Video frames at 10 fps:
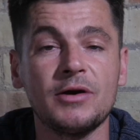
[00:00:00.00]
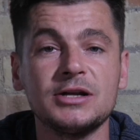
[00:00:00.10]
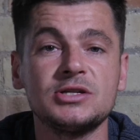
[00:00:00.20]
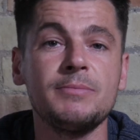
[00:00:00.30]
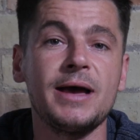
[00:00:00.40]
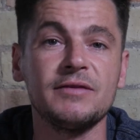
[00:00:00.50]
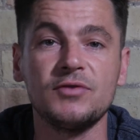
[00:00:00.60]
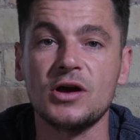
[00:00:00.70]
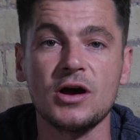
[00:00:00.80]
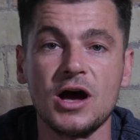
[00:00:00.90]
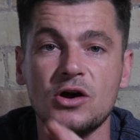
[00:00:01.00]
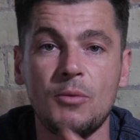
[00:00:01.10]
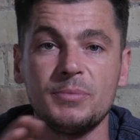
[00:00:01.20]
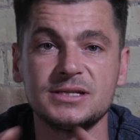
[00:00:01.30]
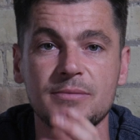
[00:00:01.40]
are actually made of like a
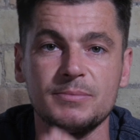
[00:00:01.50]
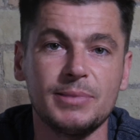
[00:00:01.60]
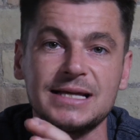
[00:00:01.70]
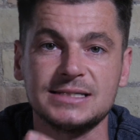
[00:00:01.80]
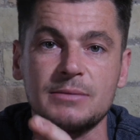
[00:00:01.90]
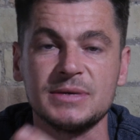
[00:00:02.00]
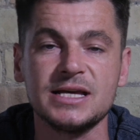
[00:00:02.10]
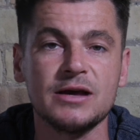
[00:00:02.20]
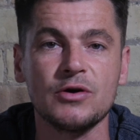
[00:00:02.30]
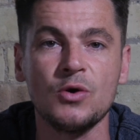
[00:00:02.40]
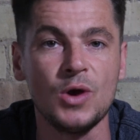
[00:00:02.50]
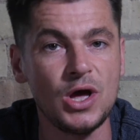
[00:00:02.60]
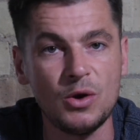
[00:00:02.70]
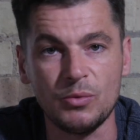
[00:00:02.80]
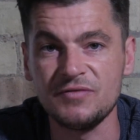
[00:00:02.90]
composite and plastic material.
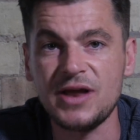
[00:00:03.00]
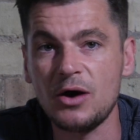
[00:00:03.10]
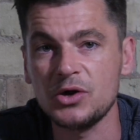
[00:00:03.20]
We're now